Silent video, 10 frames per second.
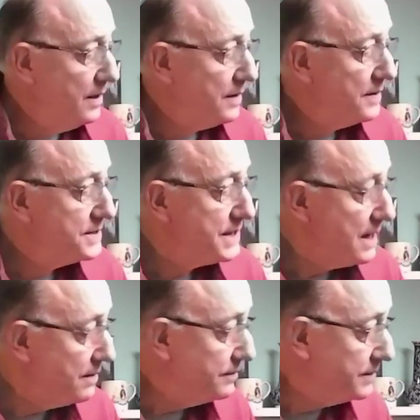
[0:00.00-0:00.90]
the
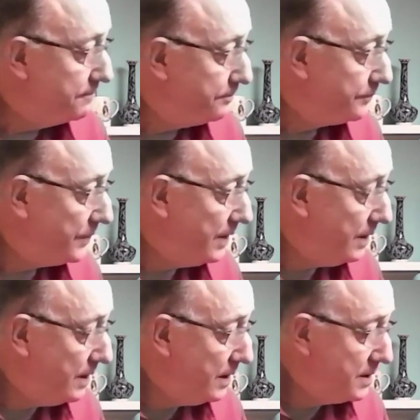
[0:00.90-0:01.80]
sound.
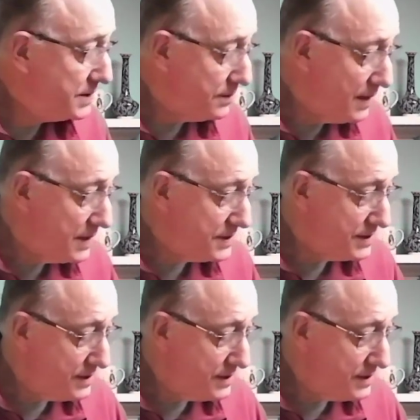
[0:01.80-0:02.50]
So that's